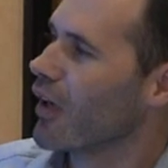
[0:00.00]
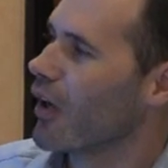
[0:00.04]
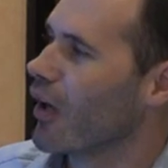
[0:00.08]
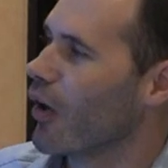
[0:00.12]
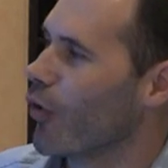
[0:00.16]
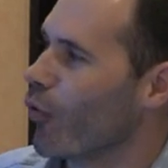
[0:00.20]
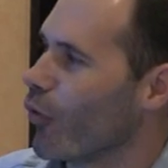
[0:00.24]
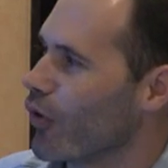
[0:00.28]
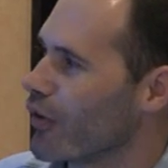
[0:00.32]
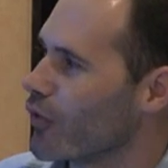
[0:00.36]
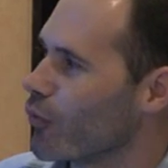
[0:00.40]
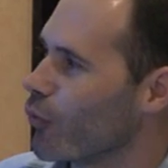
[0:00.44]

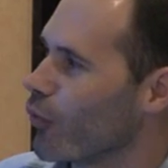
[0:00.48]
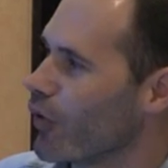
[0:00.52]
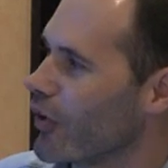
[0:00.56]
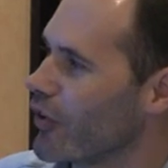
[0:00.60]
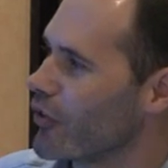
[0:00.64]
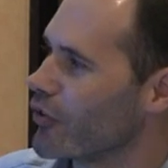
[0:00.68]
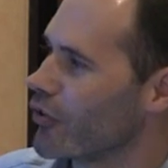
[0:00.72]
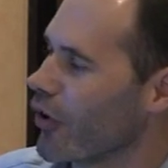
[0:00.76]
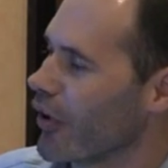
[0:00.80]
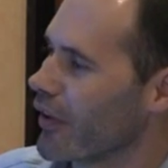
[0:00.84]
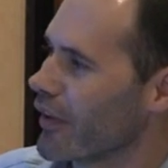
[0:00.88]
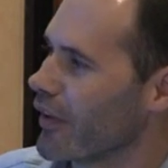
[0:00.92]
And what's really
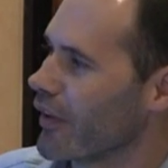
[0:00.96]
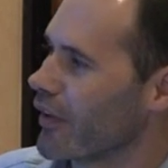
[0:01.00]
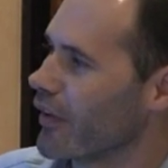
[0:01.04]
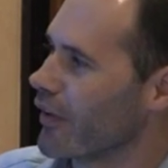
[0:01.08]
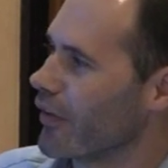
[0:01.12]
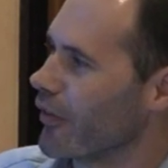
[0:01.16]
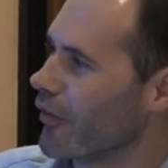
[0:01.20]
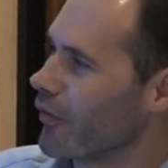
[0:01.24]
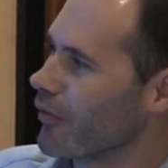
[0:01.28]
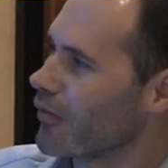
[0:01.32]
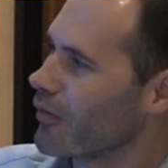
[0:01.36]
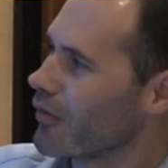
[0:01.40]
shocking
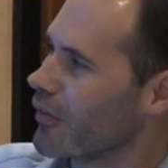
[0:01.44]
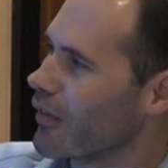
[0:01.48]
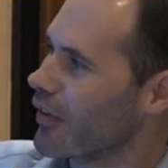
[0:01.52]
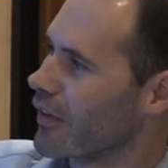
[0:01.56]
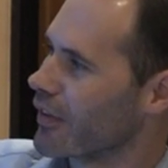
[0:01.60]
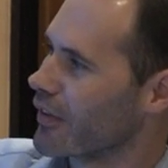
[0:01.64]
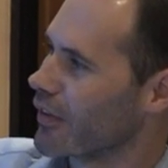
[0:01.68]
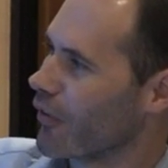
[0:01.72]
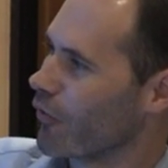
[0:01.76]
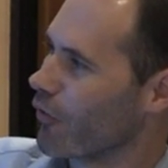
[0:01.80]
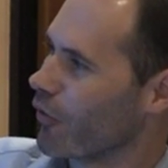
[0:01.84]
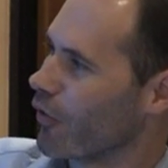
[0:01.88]
here
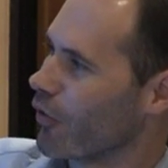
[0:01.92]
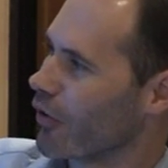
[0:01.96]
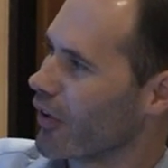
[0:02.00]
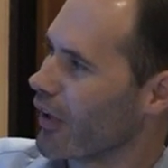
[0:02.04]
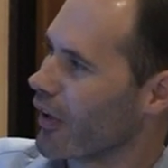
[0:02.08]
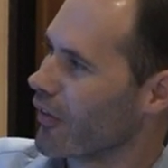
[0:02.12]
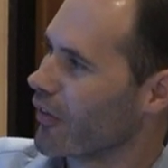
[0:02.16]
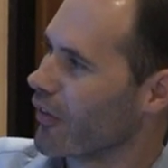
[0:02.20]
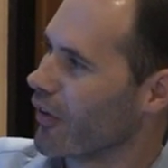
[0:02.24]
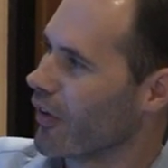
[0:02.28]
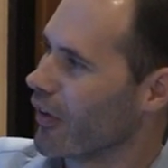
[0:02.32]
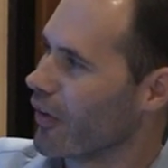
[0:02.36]
is if you look
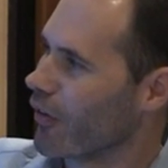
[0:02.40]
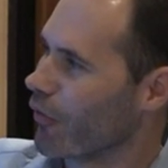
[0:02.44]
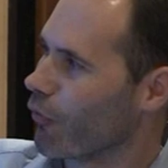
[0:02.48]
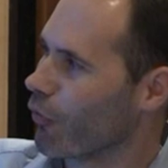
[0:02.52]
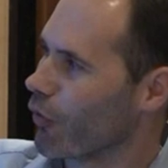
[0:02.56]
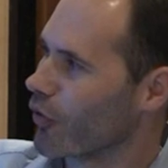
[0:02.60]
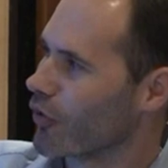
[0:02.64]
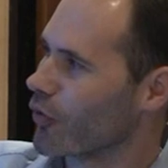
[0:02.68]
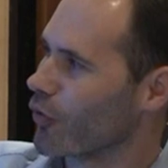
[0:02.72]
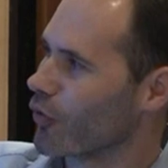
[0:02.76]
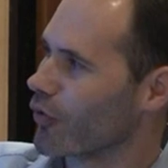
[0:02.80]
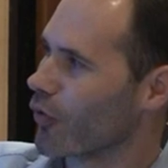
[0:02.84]
at the
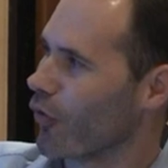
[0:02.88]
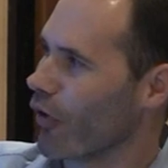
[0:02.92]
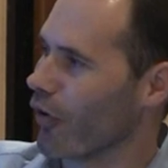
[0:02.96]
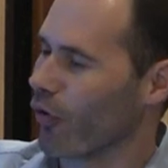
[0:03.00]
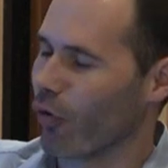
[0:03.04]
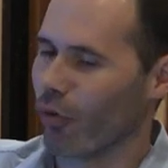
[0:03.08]
individuals that